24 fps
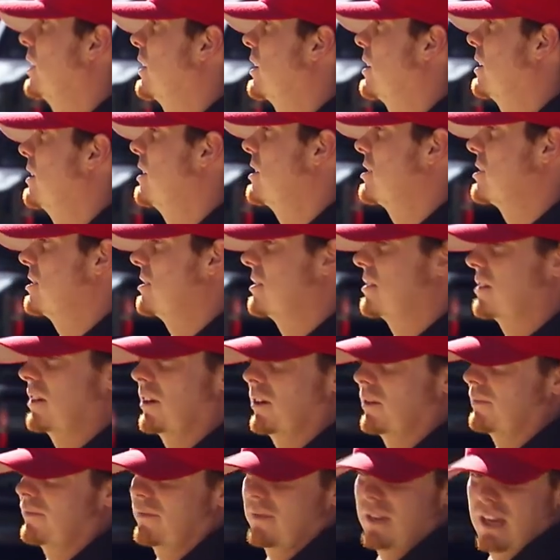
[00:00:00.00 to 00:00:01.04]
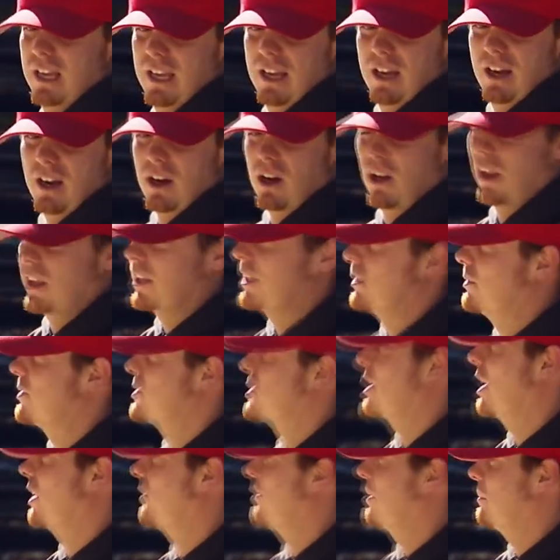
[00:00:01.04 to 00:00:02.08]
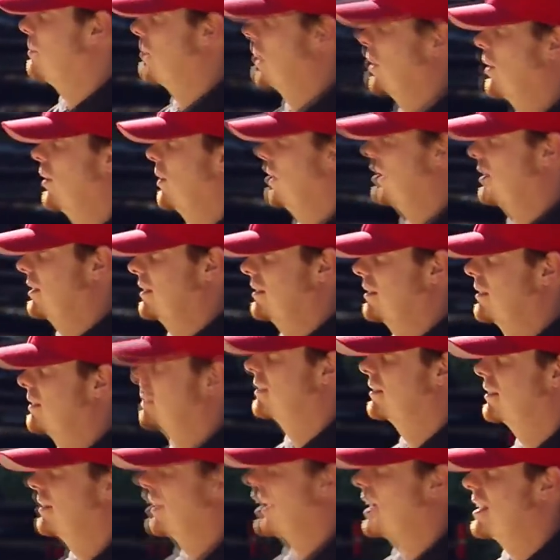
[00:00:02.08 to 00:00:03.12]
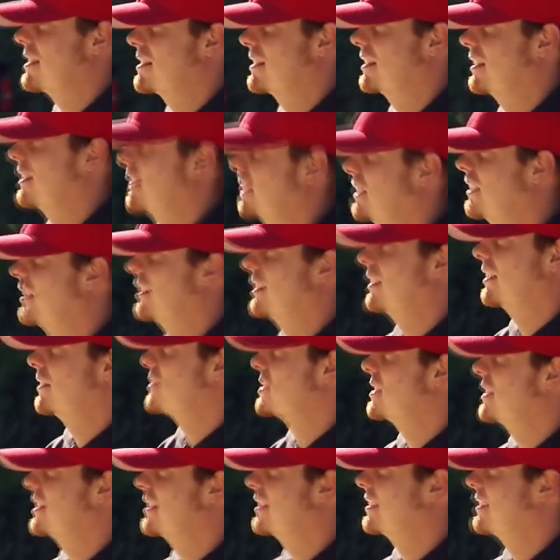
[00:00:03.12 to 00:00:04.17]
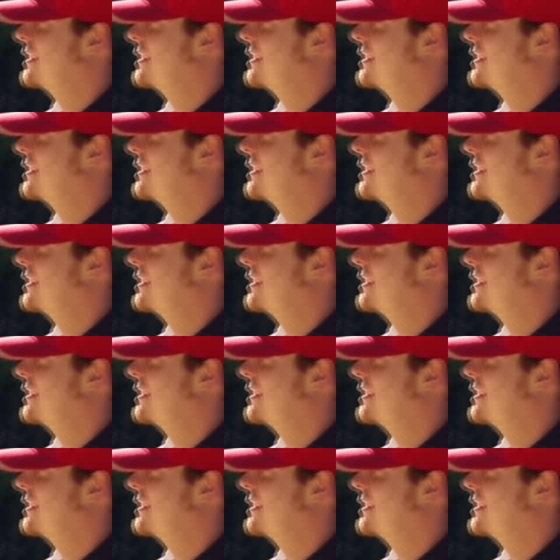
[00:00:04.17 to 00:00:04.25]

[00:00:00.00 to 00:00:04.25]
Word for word: good condition, so all I do is scuff it, purl it, and lace it and clear it, and that was it.